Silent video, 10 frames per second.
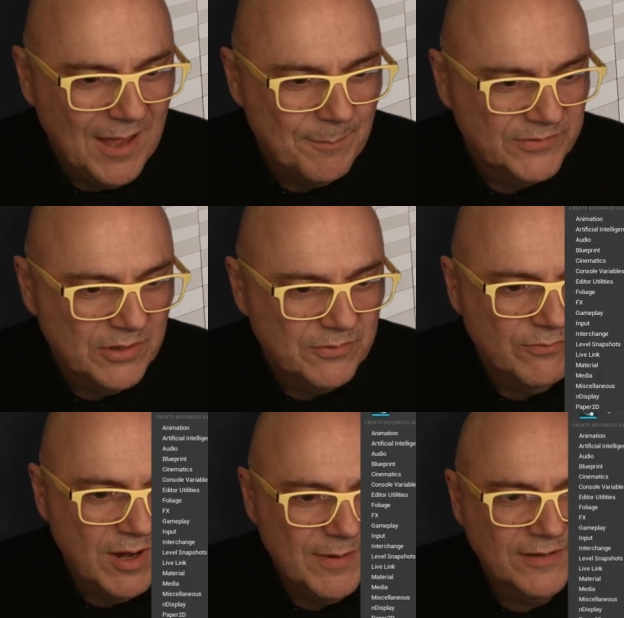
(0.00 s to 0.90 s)
So
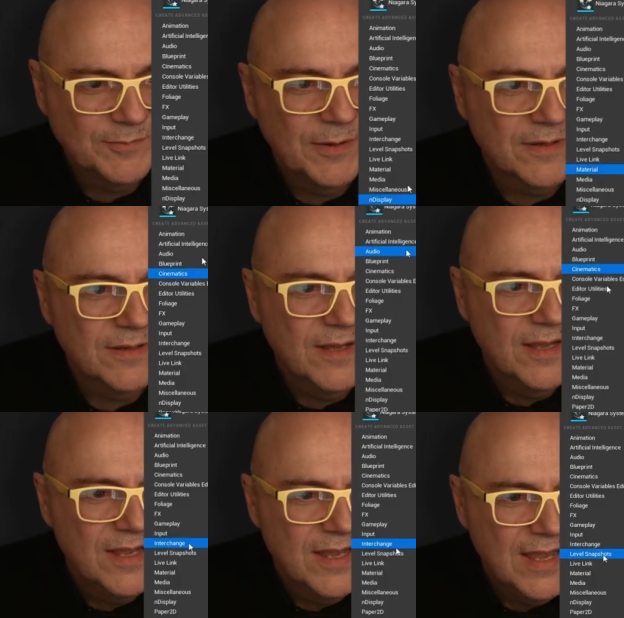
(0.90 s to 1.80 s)
right mouse button,
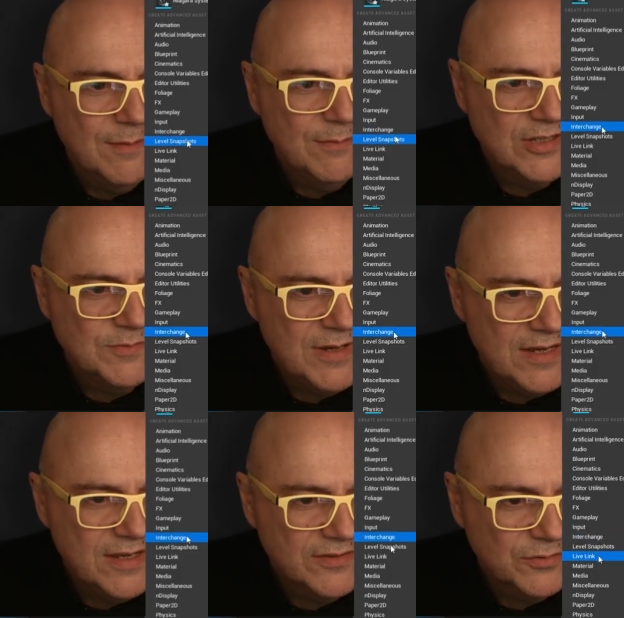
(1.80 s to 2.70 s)
image
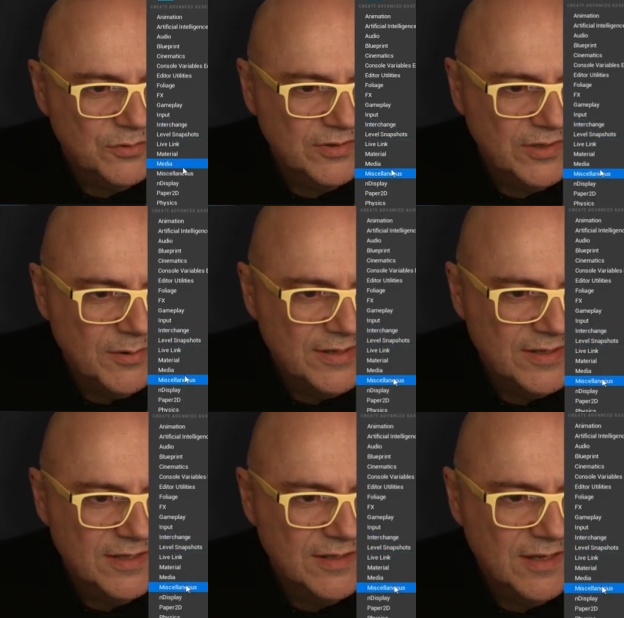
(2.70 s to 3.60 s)
media source, go into
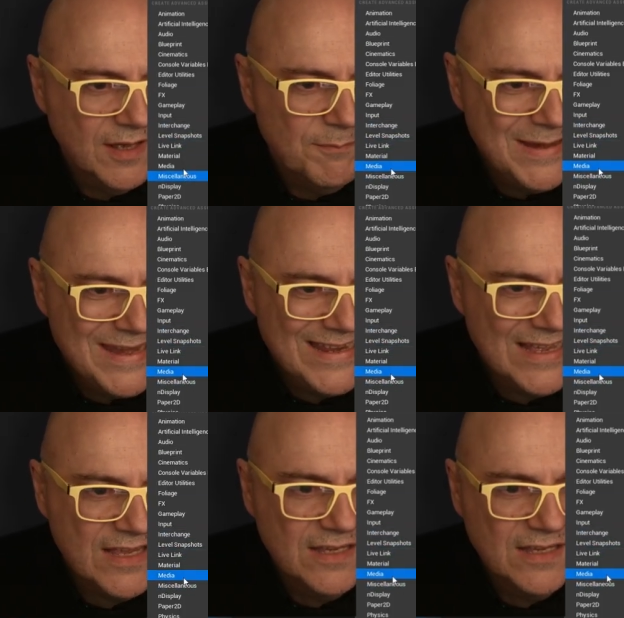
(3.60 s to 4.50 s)
the media,